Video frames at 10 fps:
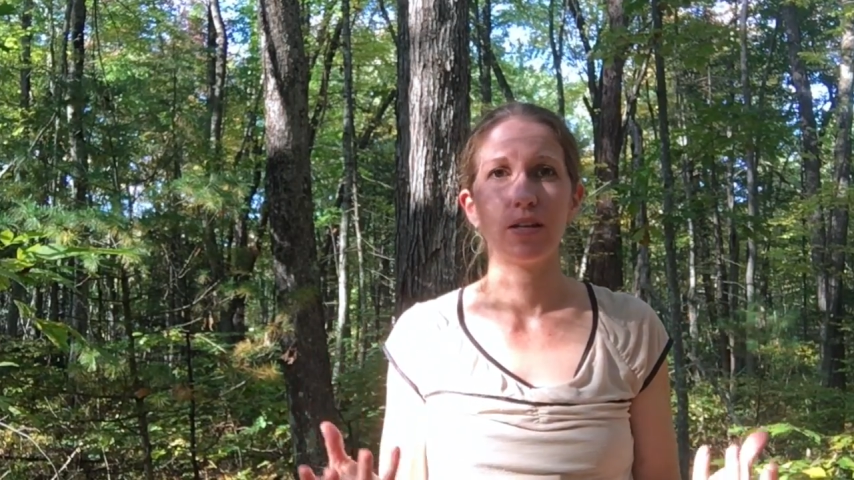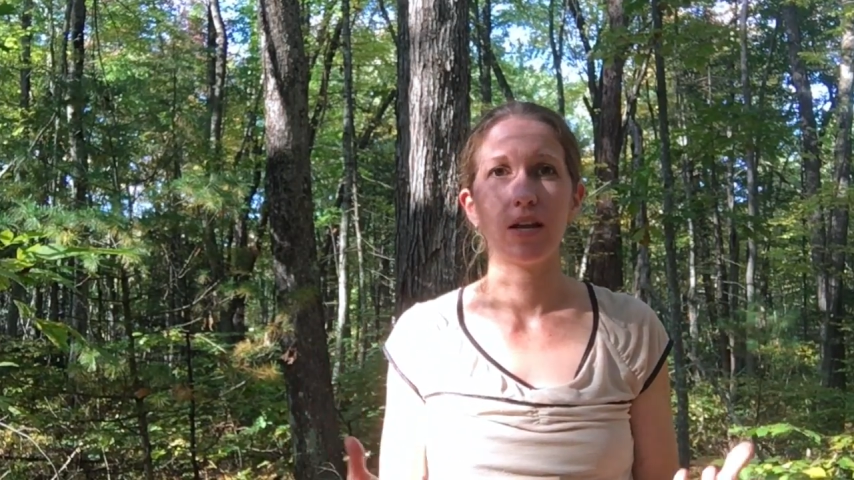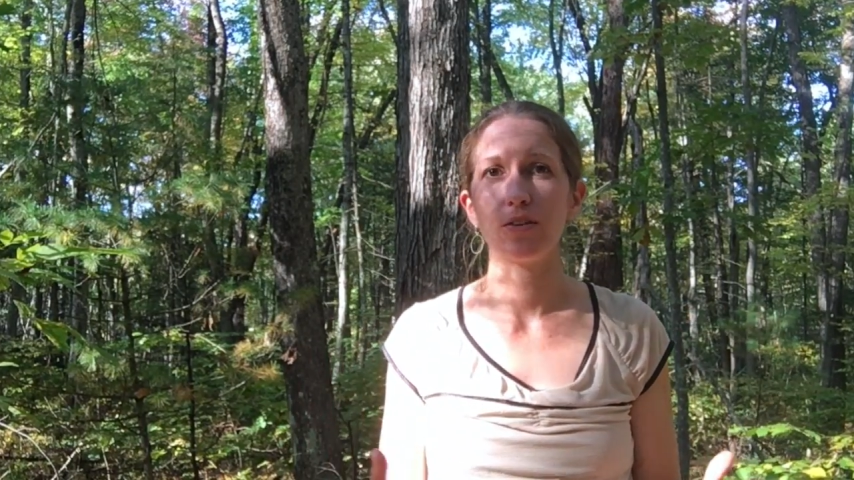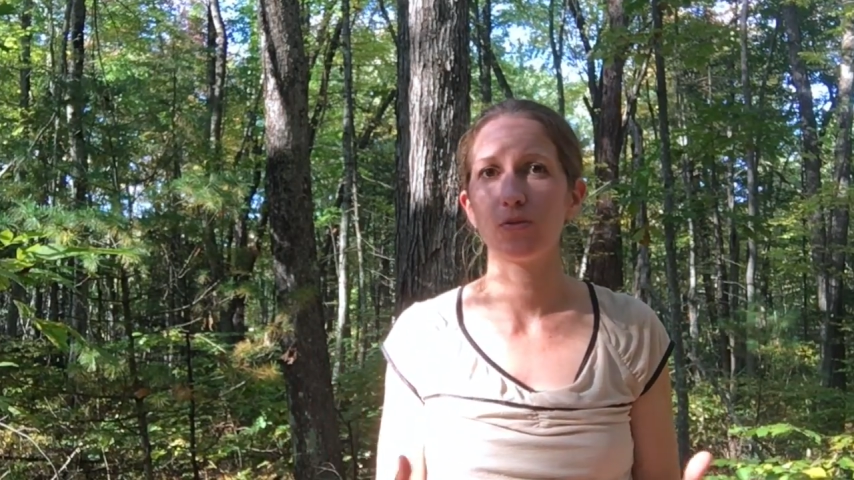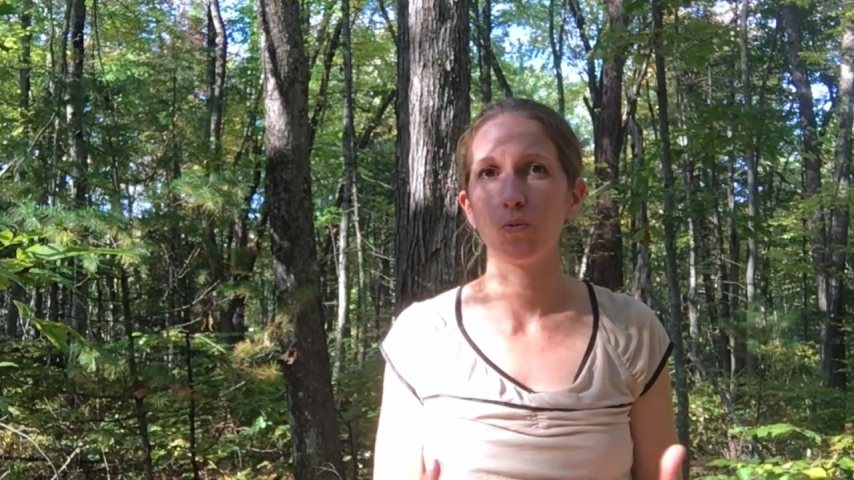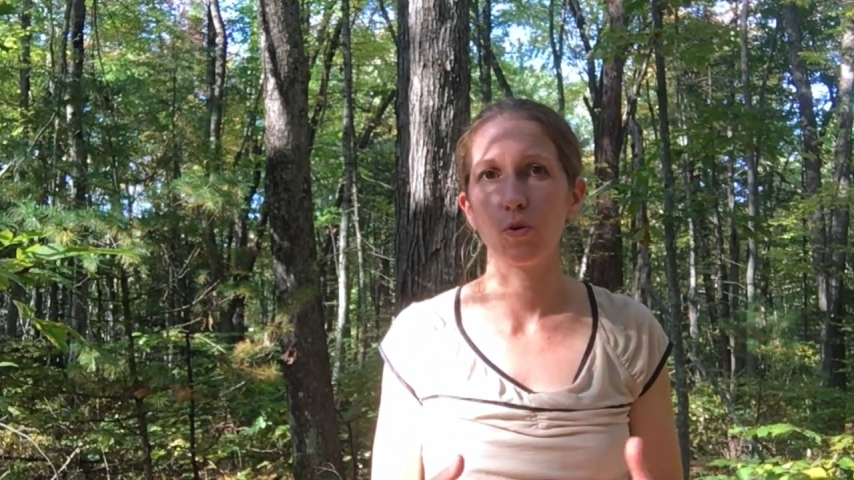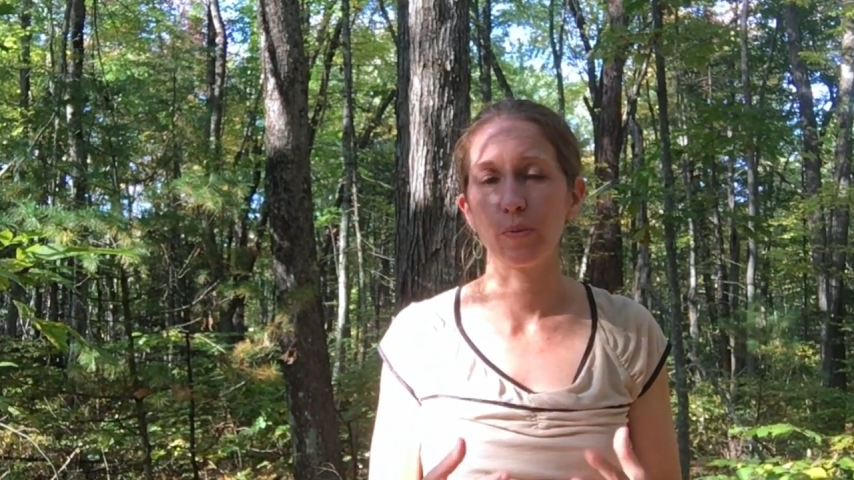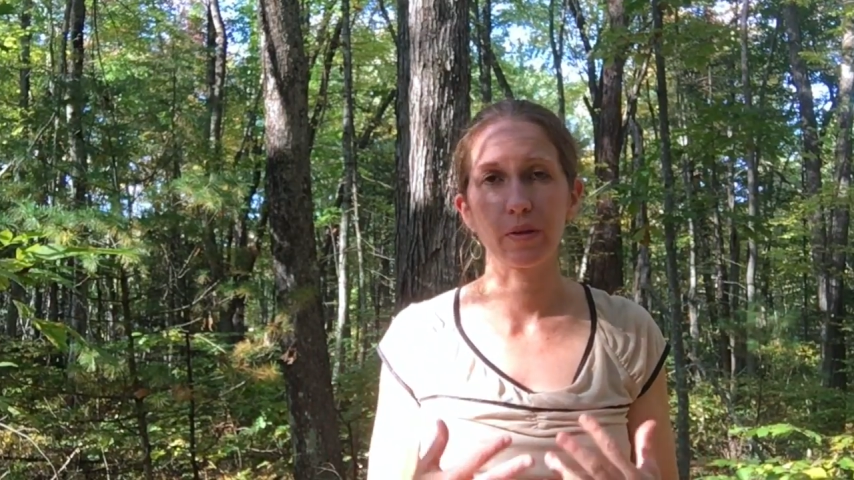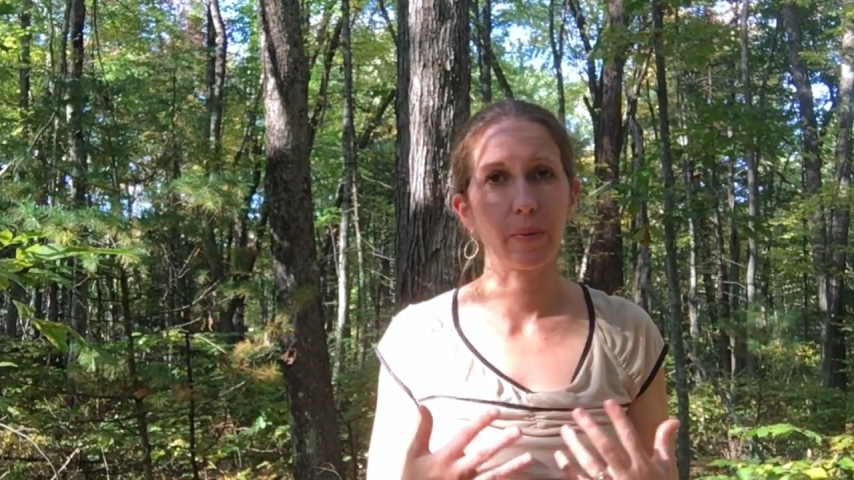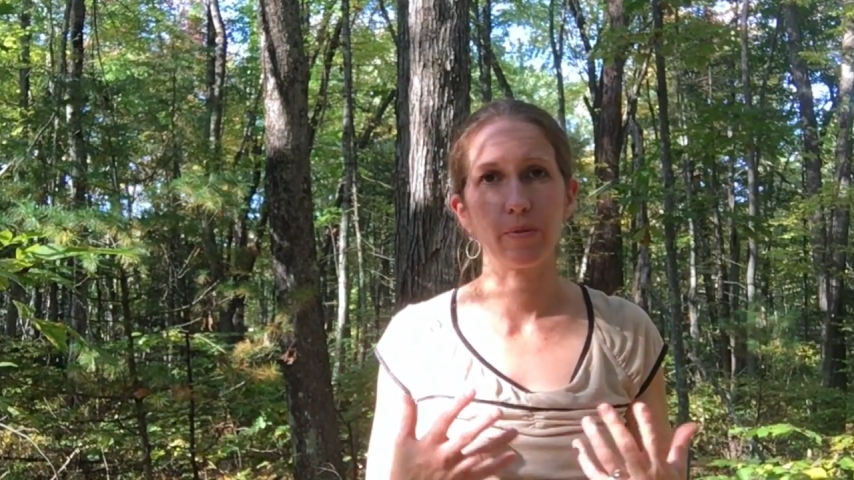a nice
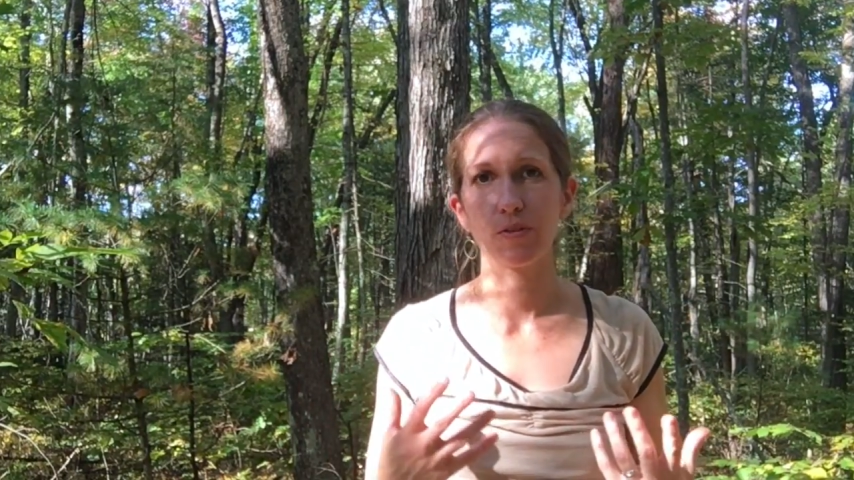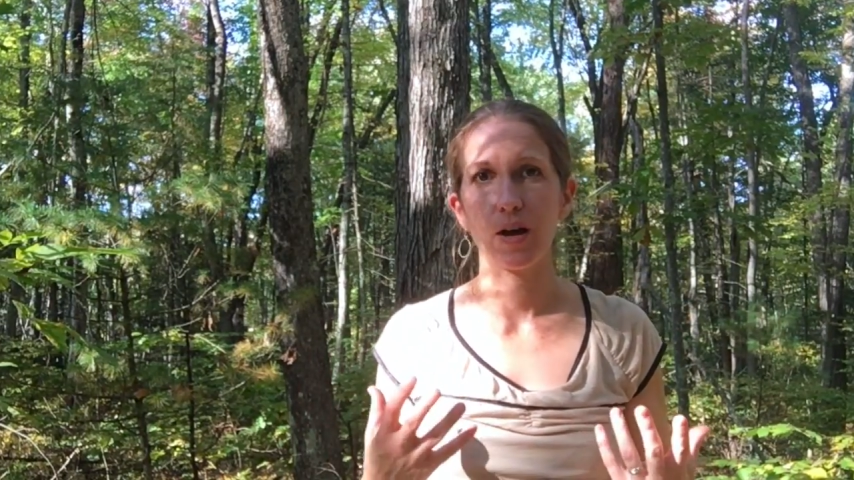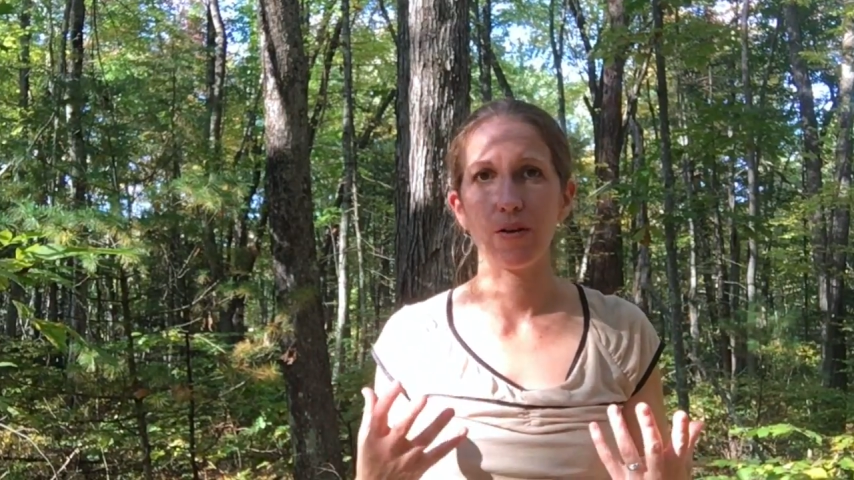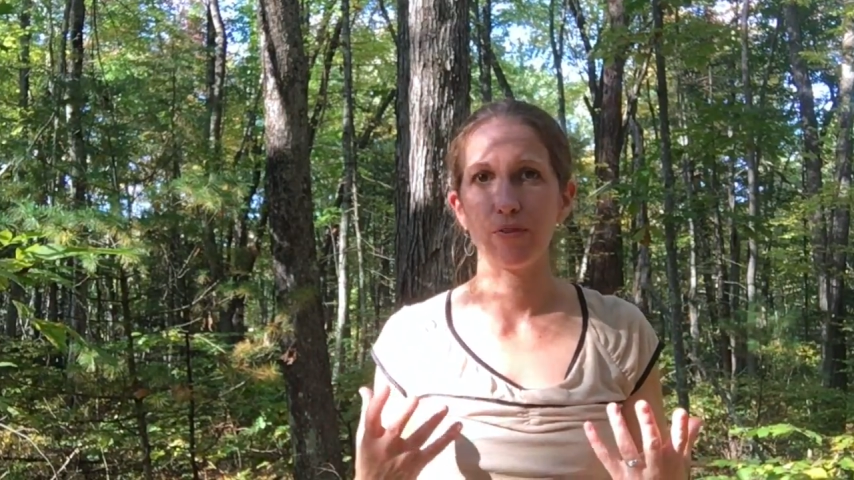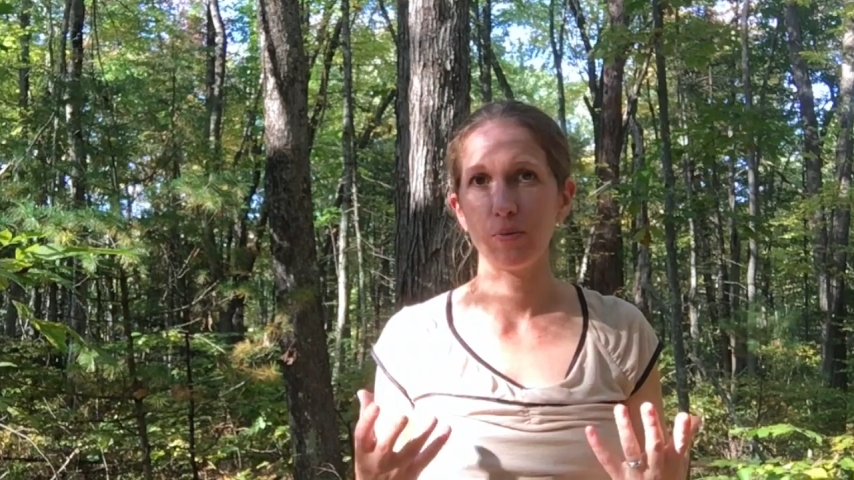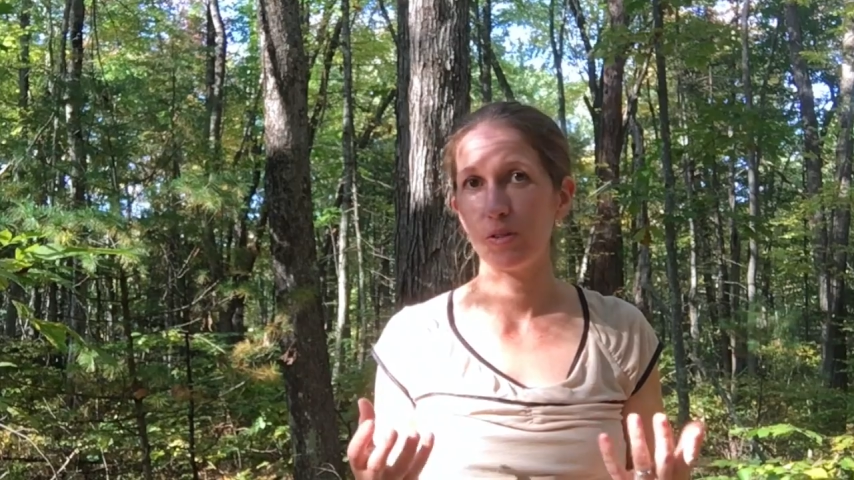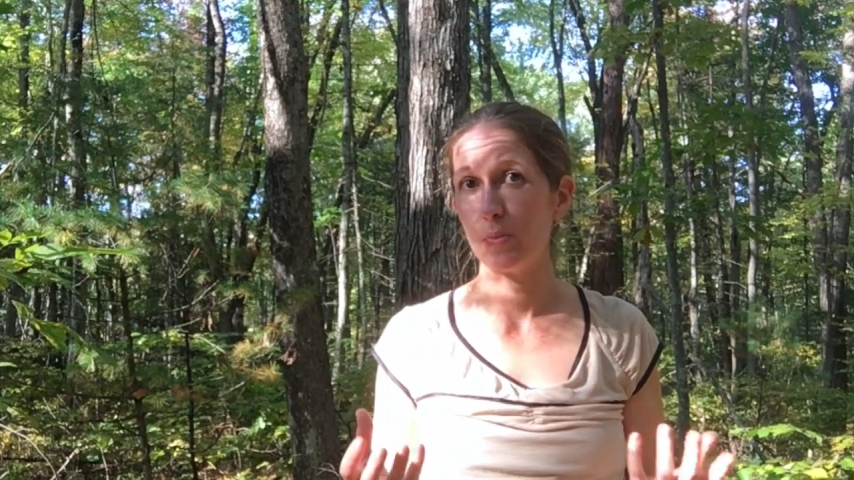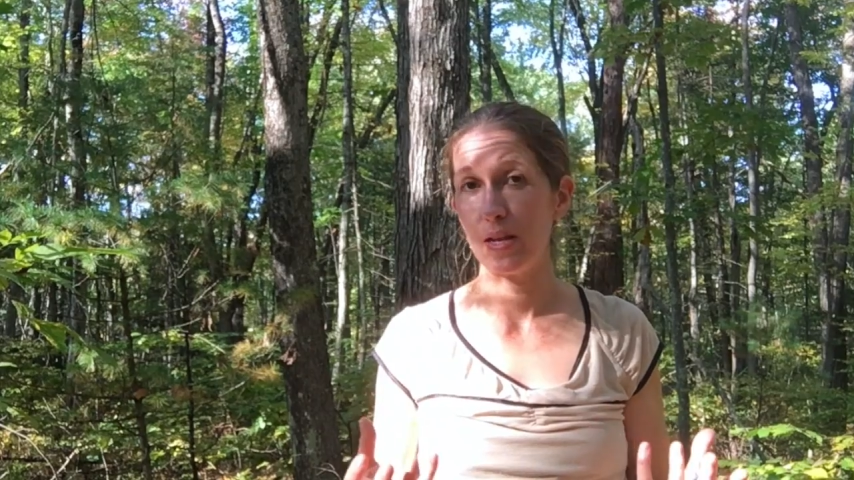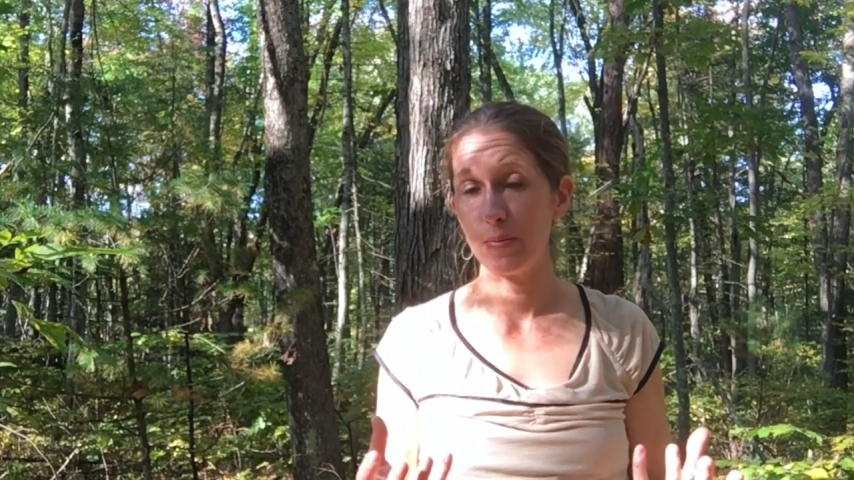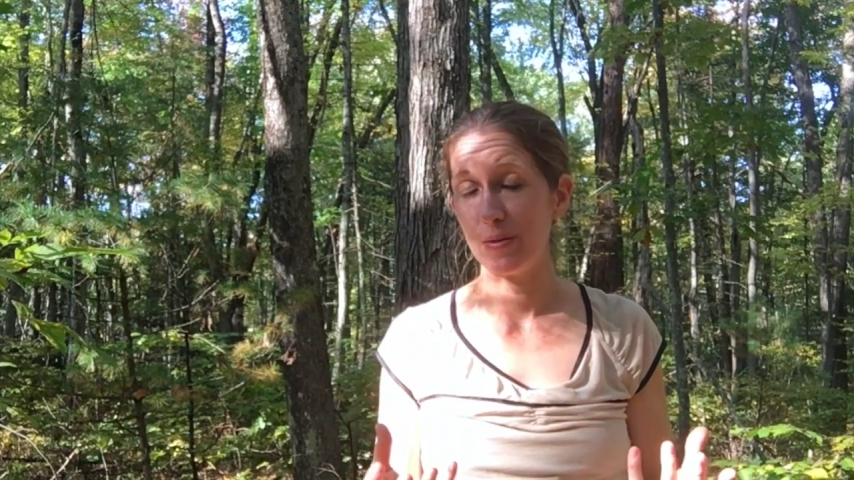warm cup of coffee, which
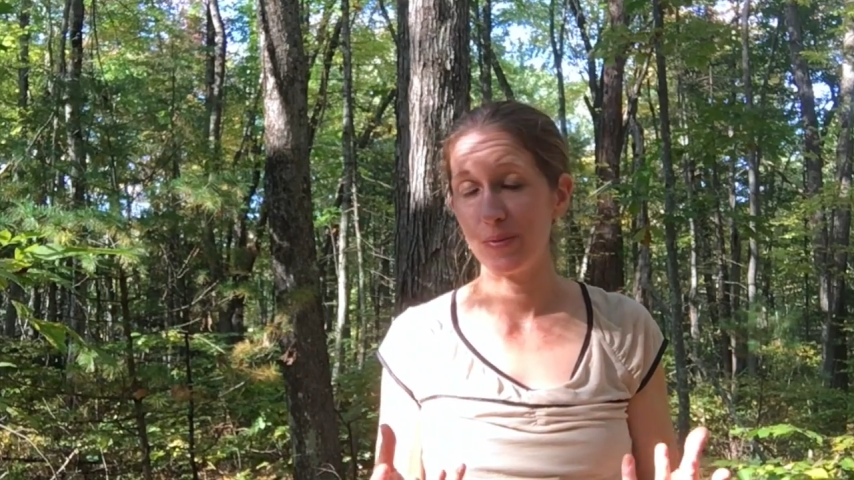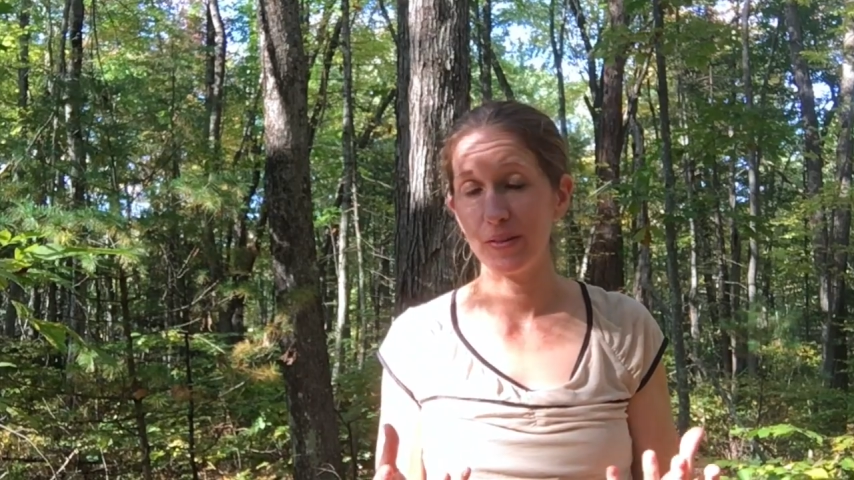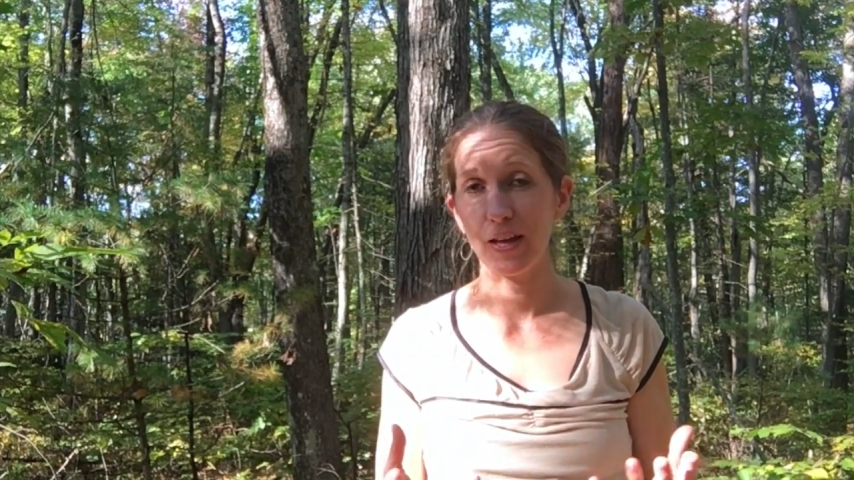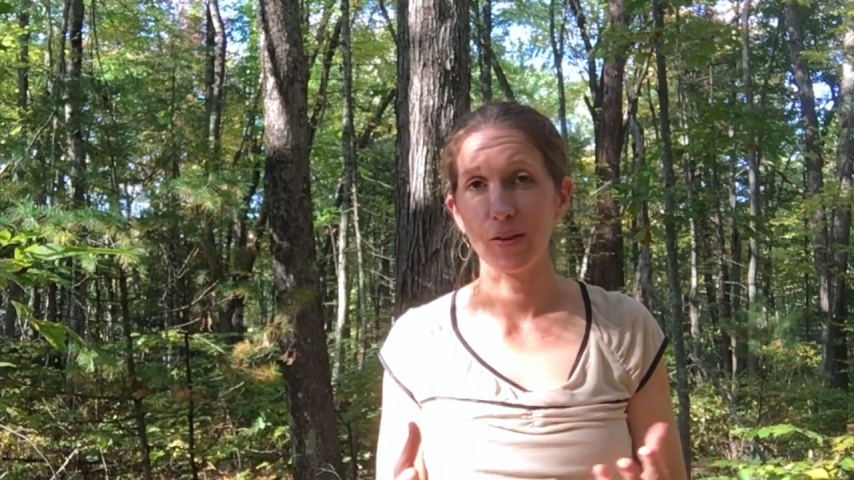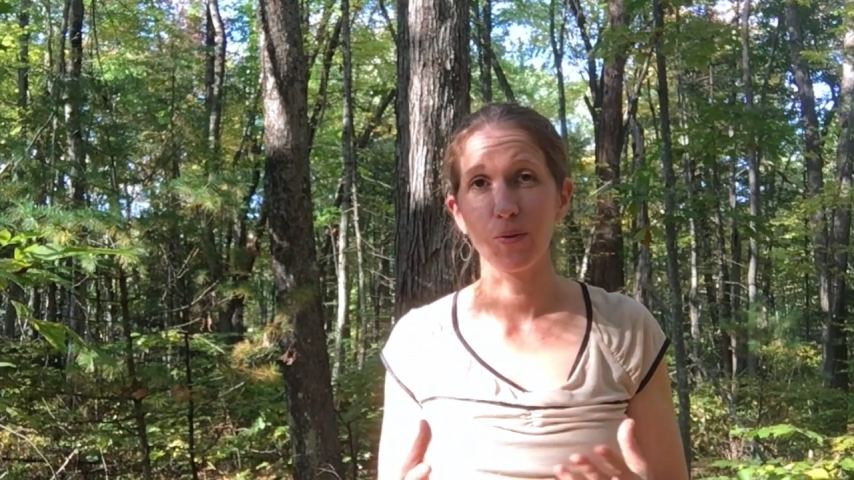many people like,